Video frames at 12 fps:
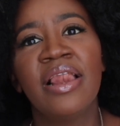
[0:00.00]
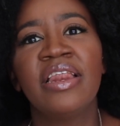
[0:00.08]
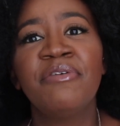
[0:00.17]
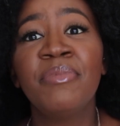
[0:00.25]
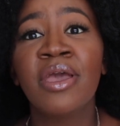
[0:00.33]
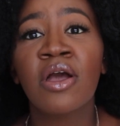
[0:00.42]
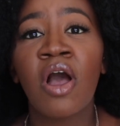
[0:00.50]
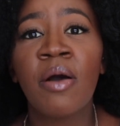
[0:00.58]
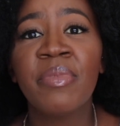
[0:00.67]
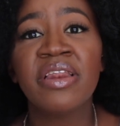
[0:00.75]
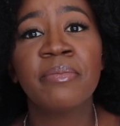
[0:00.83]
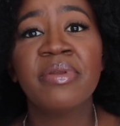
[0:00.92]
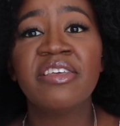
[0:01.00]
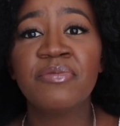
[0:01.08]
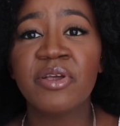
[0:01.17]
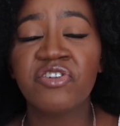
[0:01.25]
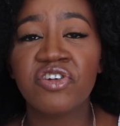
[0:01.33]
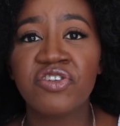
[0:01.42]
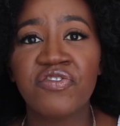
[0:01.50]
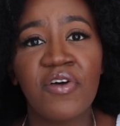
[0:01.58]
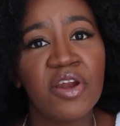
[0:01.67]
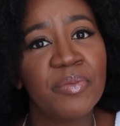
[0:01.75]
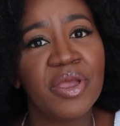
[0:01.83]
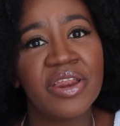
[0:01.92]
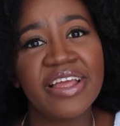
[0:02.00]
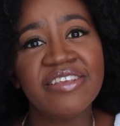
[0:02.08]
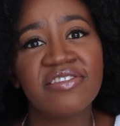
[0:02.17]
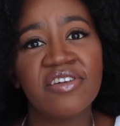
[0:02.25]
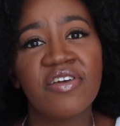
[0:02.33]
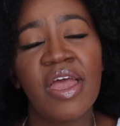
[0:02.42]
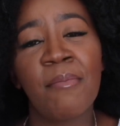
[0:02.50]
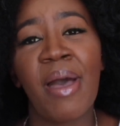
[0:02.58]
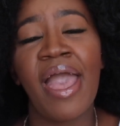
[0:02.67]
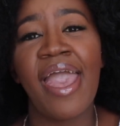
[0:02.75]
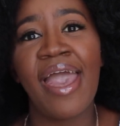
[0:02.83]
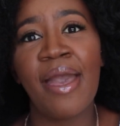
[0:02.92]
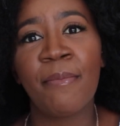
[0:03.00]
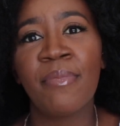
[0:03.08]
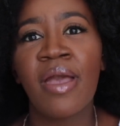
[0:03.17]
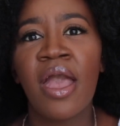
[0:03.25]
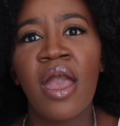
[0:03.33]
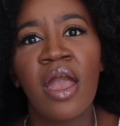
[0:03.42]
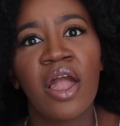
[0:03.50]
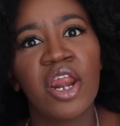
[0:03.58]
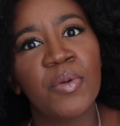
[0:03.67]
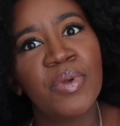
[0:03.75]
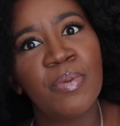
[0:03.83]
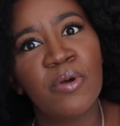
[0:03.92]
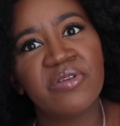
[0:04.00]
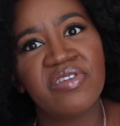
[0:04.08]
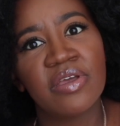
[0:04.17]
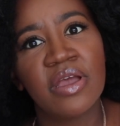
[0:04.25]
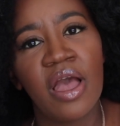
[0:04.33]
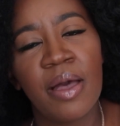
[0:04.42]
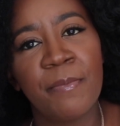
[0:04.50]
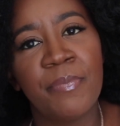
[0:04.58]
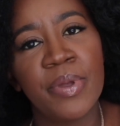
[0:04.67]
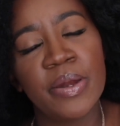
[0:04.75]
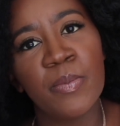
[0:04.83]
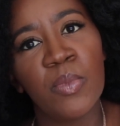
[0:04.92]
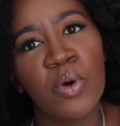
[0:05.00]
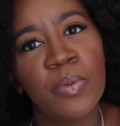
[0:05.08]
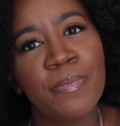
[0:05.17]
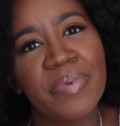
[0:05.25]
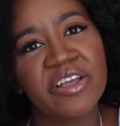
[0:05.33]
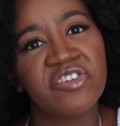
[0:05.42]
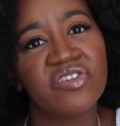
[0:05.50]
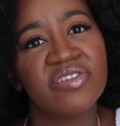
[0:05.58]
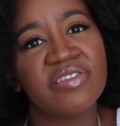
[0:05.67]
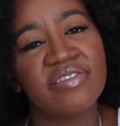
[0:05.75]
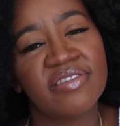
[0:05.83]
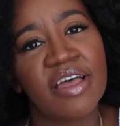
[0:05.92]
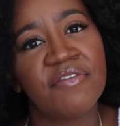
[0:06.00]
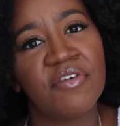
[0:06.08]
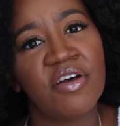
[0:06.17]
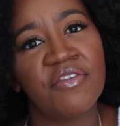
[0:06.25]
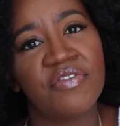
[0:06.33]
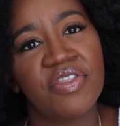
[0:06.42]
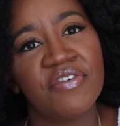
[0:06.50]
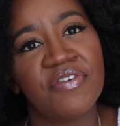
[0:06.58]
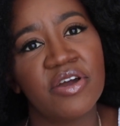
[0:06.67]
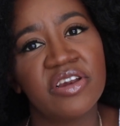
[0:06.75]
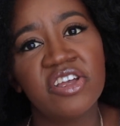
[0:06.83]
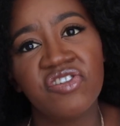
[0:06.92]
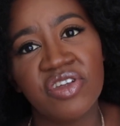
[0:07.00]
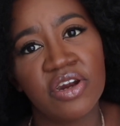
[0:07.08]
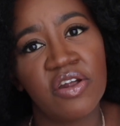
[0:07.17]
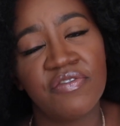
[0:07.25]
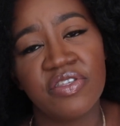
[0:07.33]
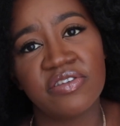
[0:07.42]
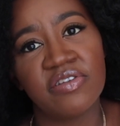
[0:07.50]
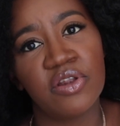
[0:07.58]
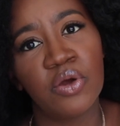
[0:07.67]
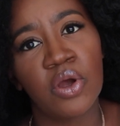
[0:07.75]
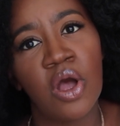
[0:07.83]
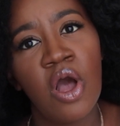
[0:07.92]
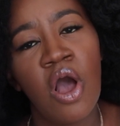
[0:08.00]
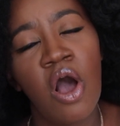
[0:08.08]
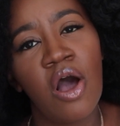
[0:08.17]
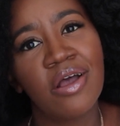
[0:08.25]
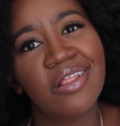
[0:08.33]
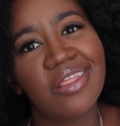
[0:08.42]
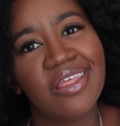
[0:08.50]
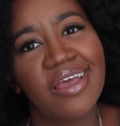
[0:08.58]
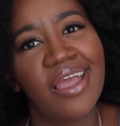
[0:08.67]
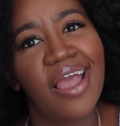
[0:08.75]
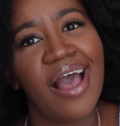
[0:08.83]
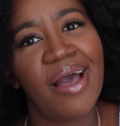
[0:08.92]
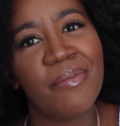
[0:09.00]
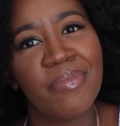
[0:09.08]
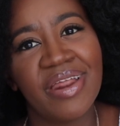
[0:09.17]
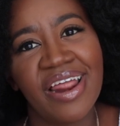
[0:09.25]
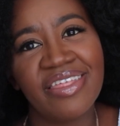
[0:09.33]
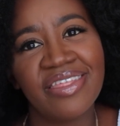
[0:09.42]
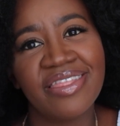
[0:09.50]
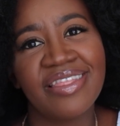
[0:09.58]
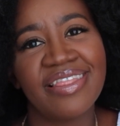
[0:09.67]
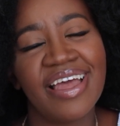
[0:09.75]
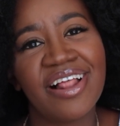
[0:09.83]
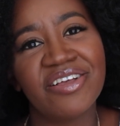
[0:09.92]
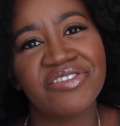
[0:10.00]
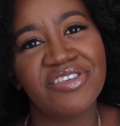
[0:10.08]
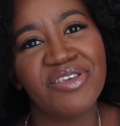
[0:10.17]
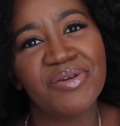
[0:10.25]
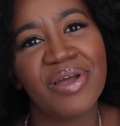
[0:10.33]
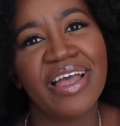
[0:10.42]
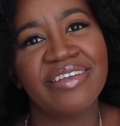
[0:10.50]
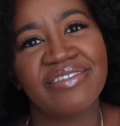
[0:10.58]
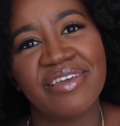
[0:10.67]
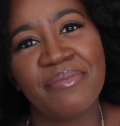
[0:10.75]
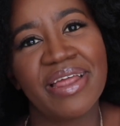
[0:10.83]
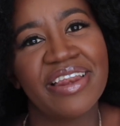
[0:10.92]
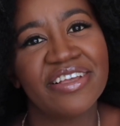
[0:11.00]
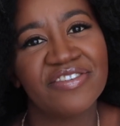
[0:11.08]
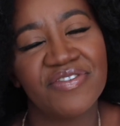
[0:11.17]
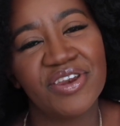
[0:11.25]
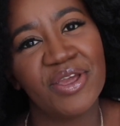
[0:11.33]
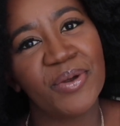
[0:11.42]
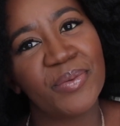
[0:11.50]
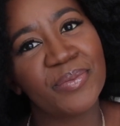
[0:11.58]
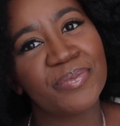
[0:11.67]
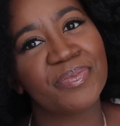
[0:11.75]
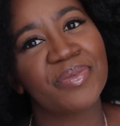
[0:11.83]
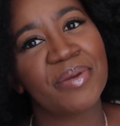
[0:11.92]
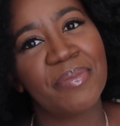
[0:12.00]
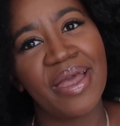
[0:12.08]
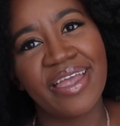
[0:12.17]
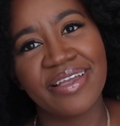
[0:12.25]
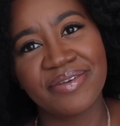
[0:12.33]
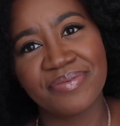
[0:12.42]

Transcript: Leave me a comment, and please make sure to follow me on Instagram. I am gonna be posting a bit more pictures and stuff of the foundation and of this look on there. But other than that, I'll see you guys in my next video. Bye.